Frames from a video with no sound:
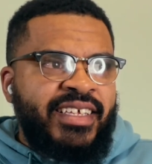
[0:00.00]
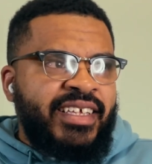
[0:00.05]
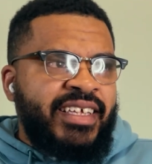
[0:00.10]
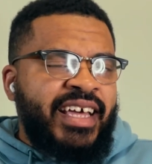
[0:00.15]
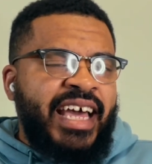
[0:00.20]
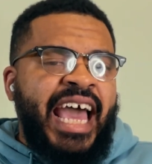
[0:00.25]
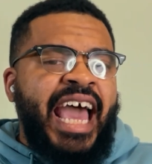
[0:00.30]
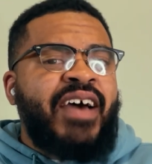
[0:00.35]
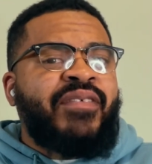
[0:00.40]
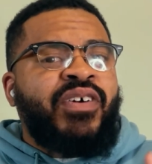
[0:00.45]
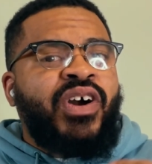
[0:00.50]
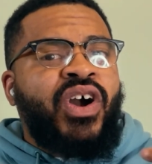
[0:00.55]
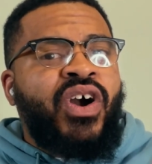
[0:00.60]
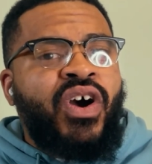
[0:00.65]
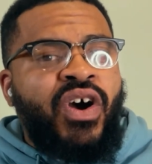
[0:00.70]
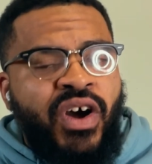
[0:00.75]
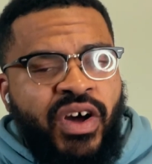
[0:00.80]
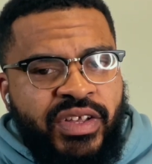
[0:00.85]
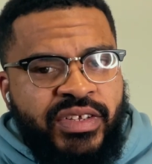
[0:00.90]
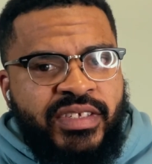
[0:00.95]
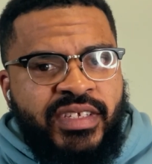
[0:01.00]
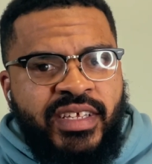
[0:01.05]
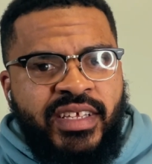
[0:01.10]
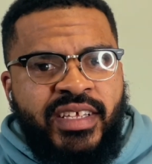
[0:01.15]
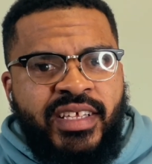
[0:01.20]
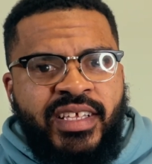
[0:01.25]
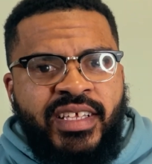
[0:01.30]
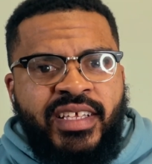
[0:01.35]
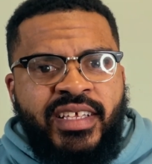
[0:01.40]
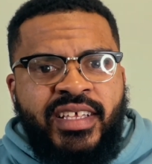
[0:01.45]
have a cost,
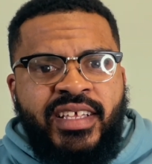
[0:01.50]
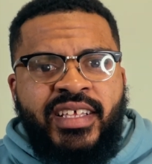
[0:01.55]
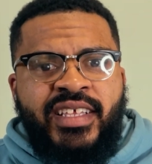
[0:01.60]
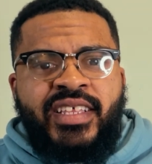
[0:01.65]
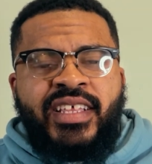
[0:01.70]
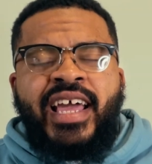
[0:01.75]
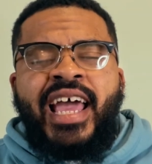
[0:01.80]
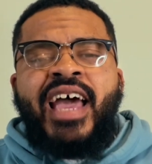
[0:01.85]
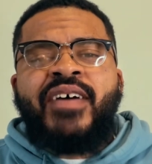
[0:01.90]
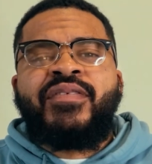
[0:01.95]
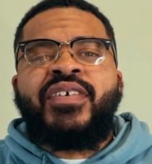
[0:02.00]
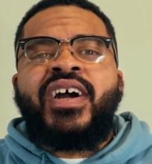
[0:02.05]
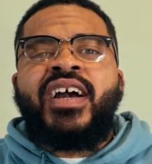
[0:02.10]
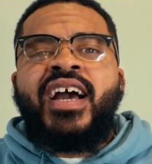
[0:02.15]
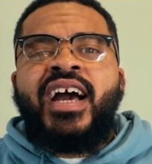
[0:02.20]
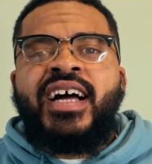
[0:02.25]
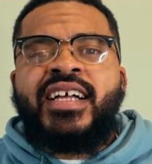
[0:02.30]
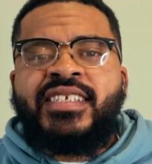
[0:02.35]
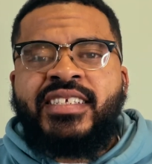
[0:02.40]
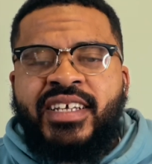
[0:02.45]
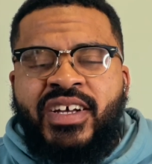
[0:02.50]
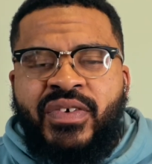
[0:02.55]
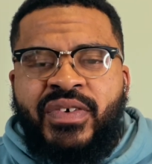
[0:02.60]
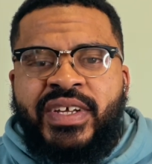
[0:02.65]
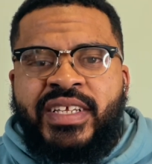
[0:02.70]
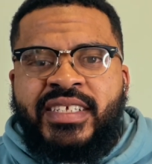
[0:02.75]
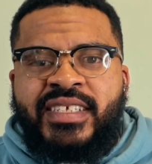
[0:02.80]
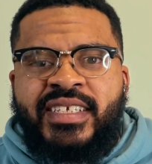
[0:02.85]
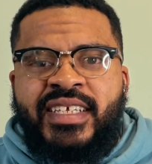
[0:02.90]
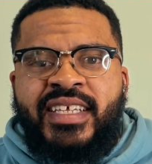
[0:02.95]
have a
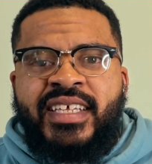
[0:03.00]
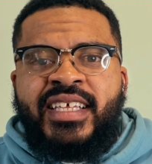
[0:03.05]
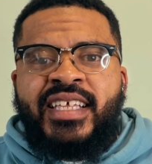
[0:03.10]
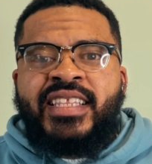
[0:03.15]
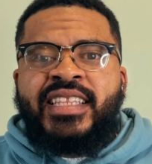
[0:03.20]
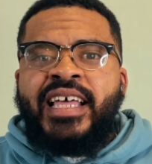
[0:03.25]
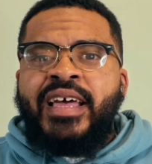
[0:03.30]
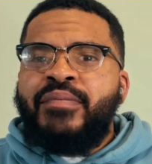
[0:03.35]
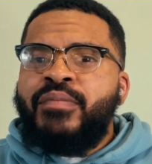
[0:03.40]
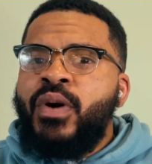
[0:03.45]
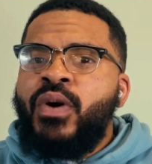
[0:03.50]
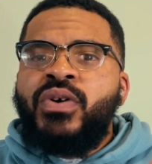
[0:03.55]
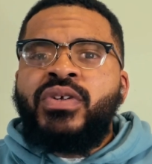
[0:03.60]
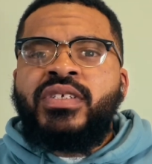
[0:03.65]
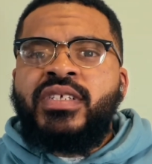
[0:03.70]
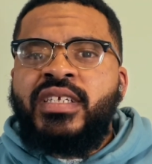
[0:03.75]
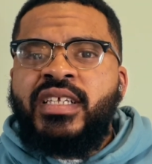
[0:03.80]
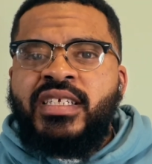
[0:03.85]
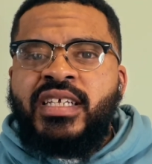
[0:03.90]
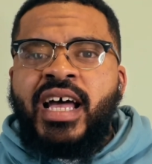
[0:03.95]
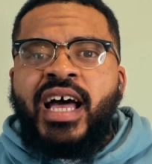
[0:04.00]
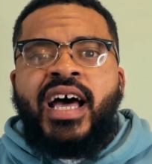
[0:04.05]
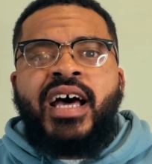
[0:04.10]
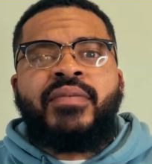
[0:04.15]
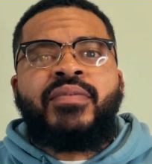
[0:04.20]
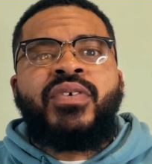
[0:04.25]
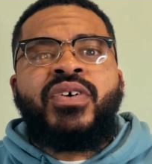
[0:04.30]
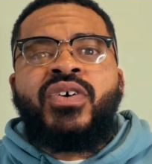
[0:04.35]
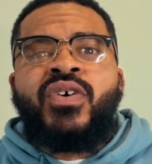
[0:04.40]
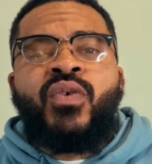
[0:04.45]
consequence that most of the
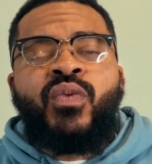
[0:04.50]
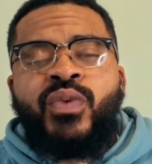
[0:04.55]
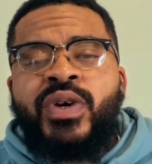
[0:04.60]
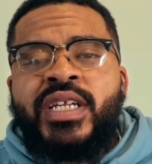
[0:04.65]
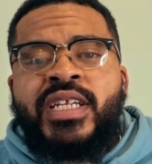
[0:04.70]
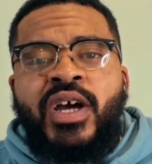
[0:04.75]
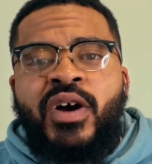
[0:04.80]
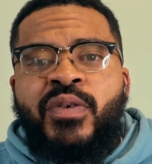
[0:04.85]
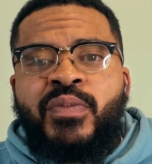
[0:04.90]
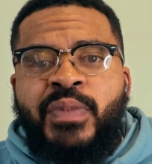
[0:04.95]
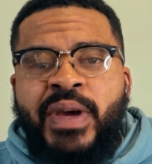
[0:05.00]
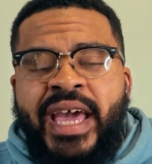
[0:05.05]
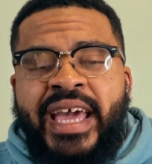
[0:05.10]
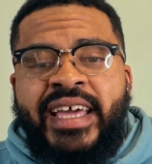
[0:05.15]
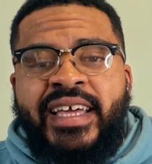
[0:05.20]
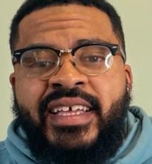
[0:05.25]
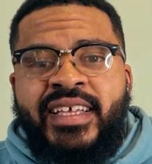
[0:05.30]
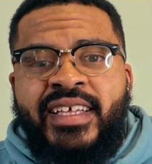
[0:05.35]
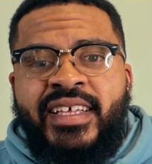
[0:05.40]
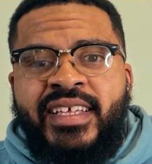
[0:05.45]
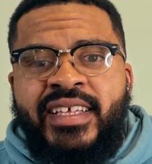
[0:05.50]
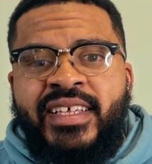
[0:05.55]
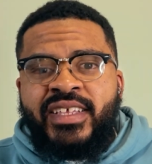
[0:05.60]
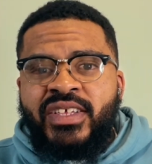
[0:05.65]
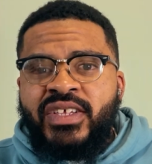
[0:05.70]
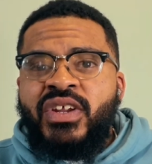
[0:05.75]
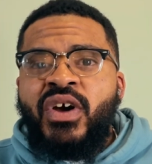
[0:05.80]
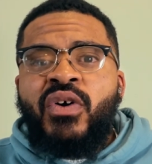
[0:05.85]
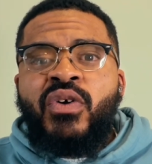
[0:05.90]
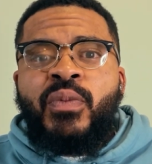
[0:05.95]
time we don't pay.
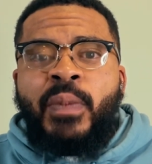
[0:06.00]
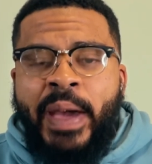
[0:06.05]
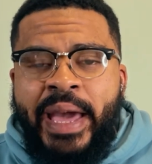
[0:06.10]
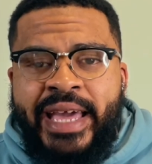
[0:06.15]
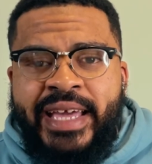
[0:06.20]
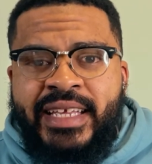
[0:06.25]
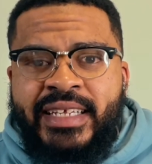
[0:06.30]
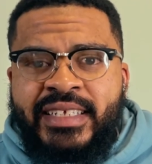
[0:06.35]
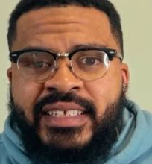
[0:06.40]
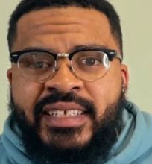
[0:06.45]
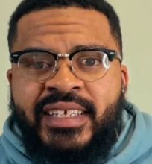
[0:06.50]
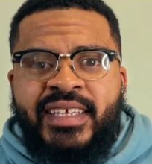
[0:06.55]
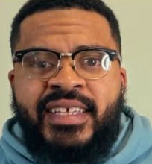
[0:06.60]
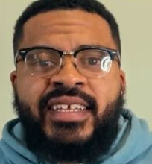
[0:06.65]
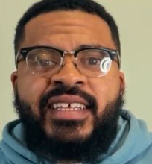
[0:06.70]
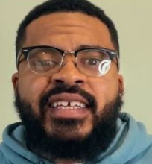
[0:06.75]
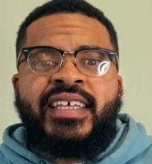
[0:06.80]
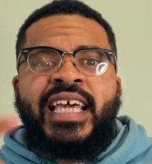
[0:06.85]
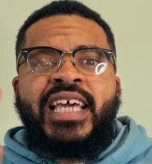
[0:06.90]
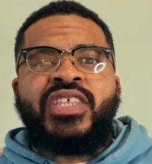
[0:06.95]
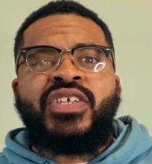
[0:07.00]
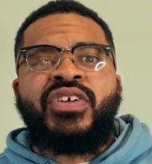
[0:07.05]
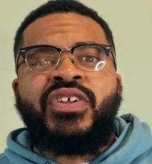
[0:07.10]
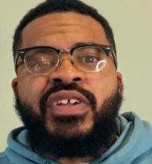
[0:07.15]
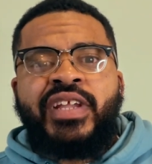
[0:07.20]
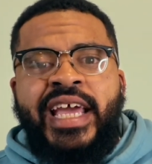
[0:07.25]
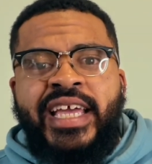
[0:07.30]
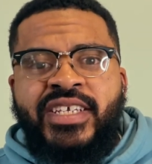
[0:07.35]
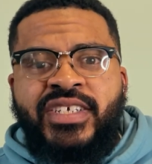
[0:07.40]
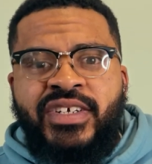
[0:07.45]
You know who pays? Either
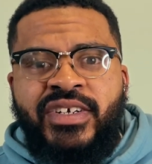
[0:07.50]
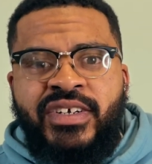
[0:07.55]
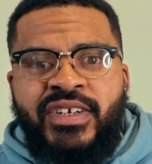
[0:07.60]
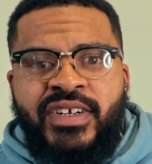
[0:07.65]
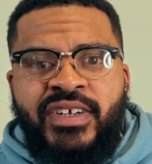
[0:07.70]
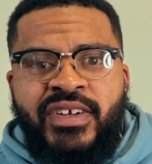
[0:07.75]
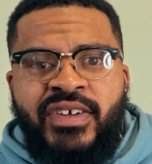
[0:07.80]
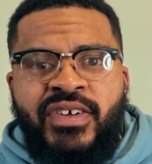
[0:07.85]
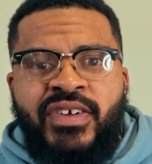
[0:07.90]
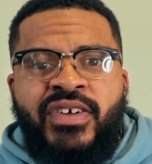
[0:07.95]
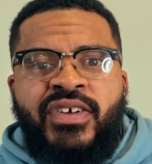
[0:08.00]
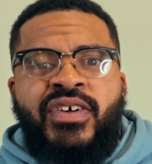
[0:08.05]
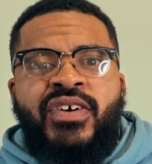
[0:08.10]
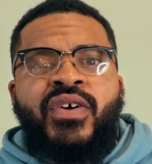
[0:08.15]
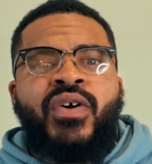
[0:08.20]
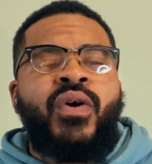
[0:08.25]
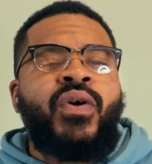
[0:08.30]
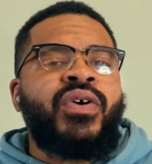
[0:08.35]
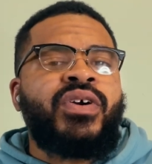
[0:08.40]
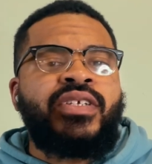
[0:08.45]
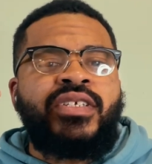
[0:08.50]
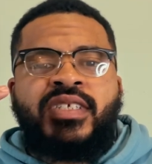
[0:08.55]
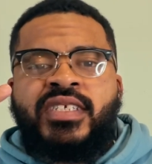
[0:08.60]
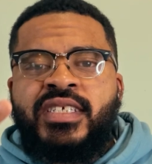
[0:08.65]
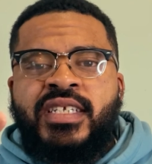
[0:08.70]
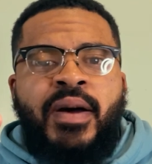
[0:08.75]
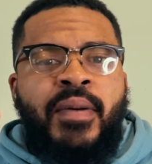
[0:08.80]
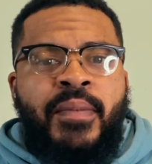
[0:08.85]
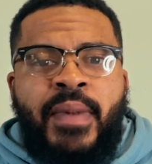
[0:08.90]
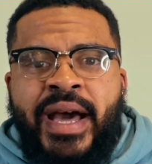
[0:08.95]
nature or
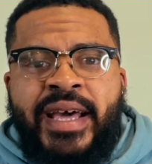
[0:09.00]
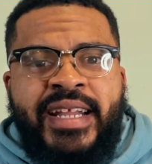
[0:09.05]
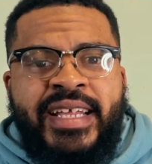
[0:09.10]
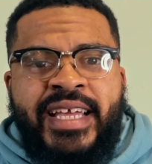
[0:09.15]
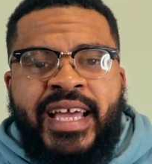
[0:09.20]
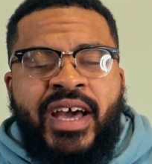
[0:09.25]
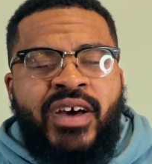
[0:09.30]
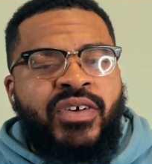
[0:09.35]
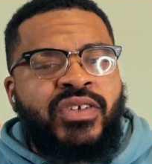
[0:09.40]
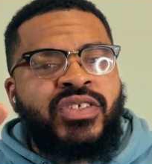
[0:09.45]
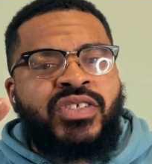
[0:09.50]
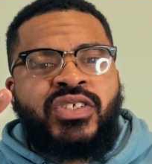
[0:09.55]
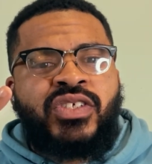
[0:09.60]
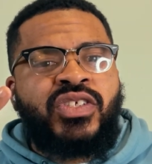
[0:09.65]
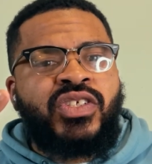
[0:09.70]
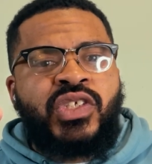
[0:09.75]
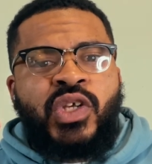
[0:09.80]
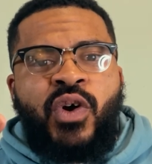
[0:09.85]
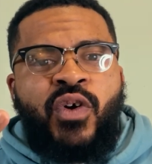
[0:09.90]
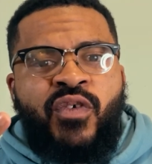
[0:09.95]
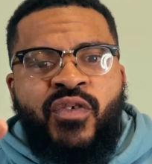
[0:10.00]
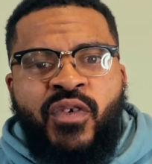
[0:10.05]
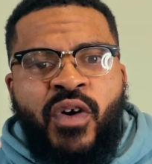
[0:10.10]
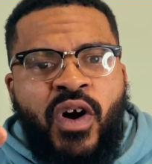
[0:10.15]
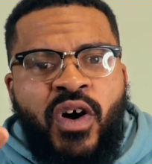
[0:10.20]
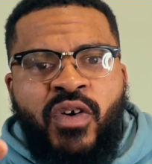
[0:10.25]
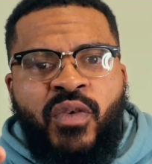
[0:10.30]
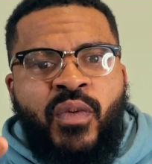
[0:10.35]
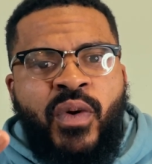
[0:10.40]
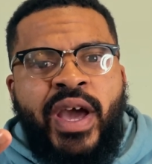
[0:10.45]
somebody else so
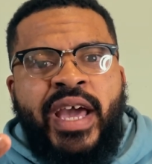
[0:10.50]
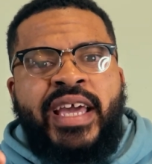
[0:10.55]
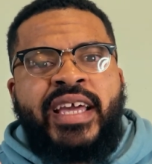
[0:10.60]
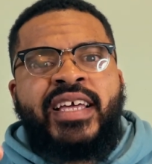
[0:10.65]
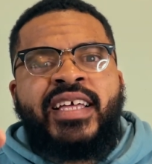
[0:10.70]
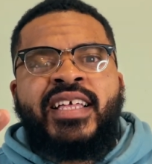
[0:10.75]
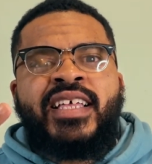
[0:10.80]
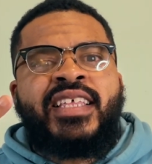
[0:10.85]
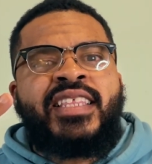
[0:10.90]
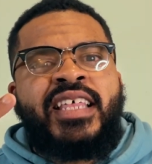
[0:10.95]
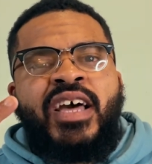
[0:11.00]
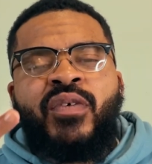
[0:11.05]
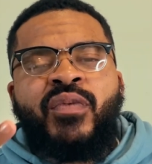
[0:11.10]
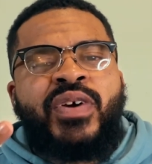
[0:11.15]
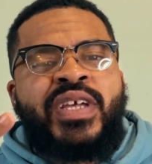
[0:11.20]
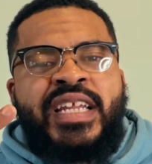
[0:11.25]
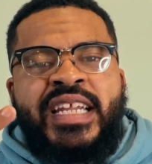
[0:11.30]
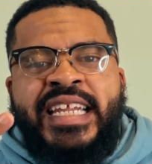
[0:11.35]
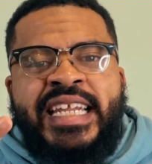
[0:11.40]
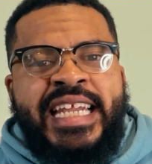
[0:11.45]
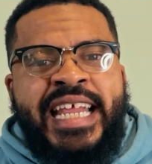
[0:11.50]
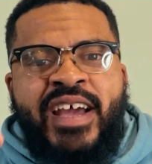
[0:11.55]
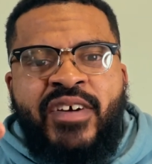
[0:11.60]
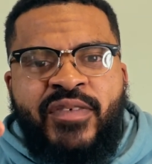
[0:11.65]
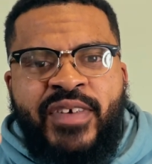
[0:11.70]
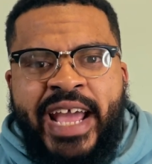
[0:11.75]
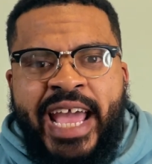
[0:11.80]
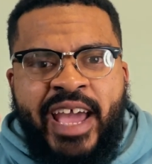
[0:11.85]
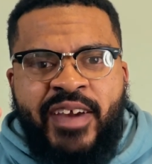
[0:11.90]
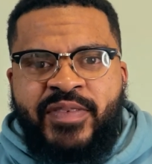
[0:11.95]
far away that we
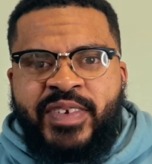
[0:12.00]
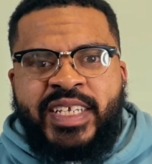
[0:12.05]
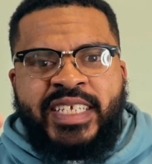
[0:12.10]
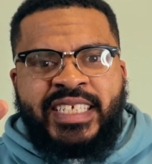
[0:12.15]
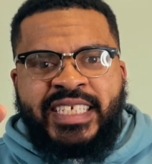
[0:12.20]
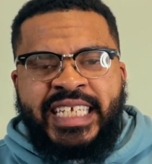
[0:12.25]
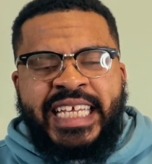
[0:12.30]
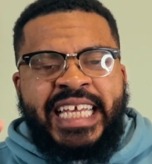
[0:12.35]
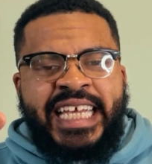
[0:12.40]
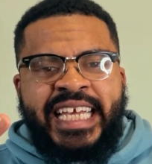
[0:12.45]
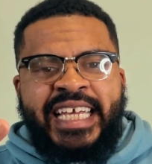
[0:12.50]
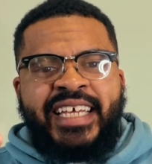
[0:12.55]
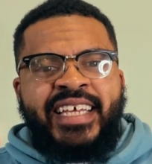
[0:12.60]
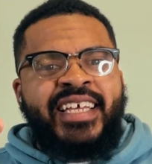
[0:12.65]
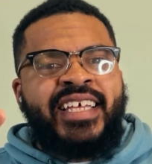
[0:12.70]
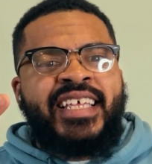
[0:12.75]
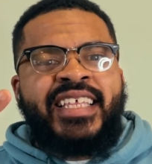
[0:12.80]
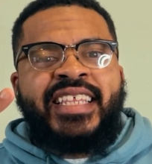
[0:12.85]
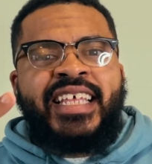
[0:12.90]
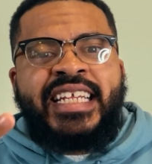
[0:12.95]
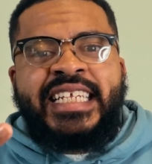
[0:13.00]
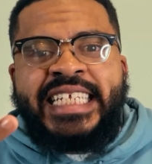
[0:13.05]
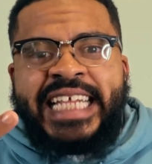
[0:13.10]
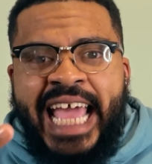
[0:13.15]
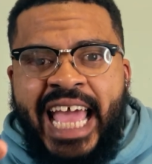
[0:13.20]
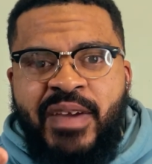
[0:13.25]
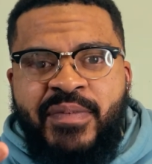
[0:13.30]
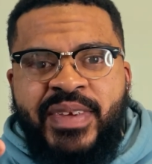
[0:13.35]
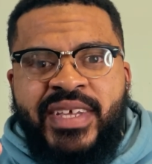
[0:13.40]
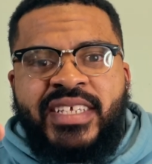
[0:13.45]
never have to see the
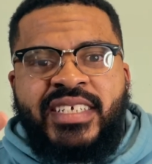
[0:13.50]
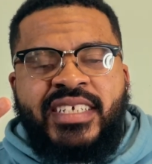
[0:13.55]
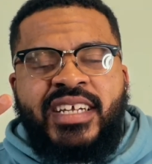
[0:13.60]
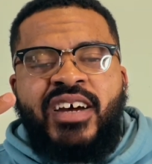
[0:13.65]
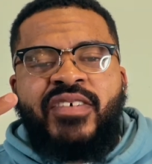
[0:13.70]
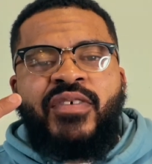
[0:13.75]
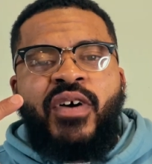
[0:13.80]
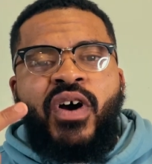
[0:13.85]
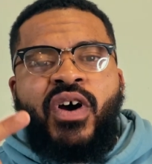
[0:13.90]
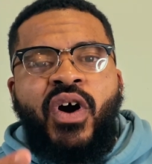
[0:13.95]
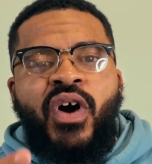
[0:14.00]
damage of our